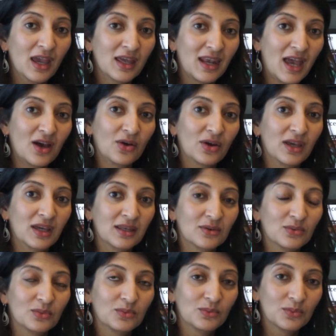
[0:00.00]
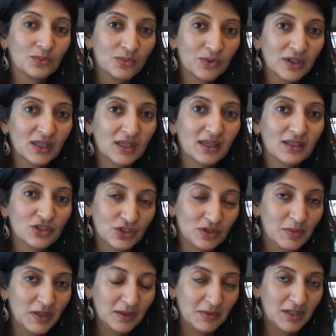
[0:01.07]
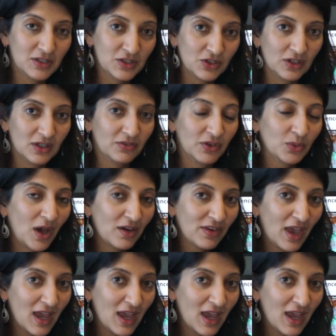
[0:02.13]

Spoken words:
Now, it really should be administered if you have